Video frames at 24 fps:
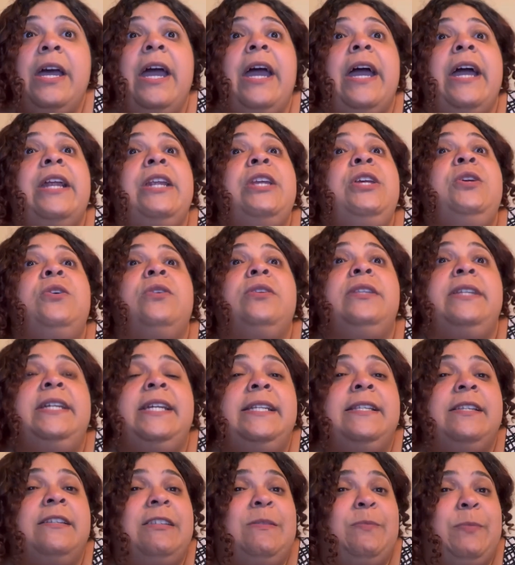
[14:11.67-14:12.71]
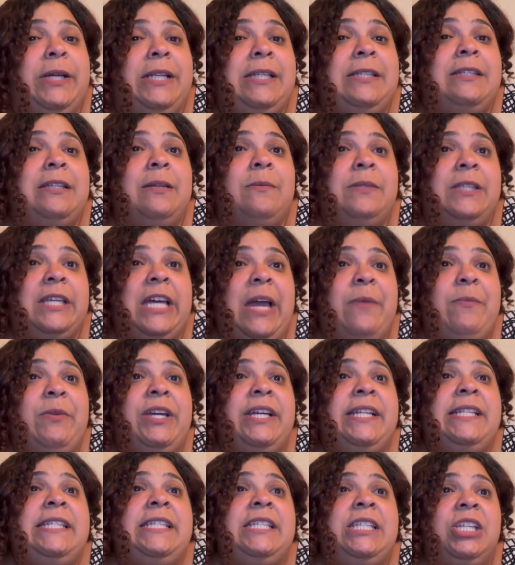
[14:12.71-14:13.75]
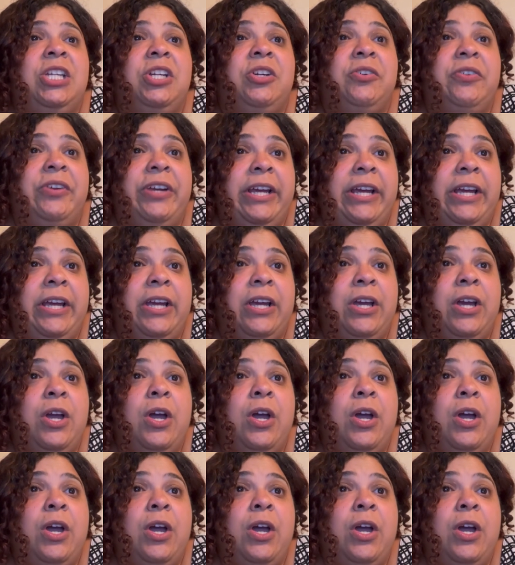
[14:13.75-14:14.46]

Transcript: and you'll need to spend some time considering